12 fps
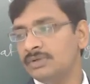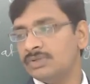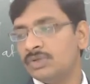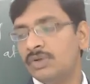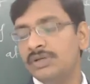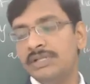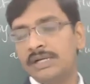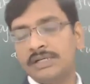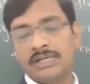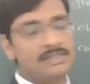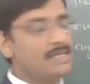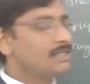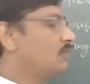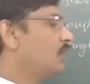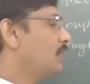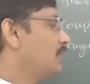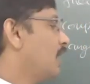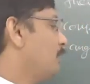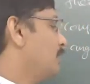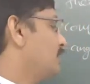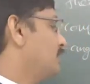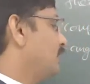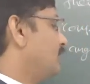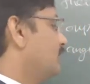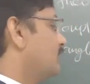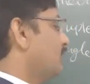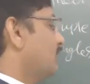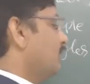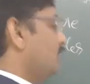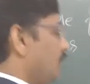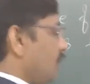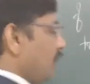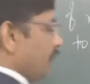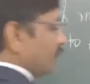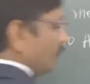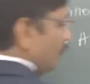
So in that case actually what happens is, now actually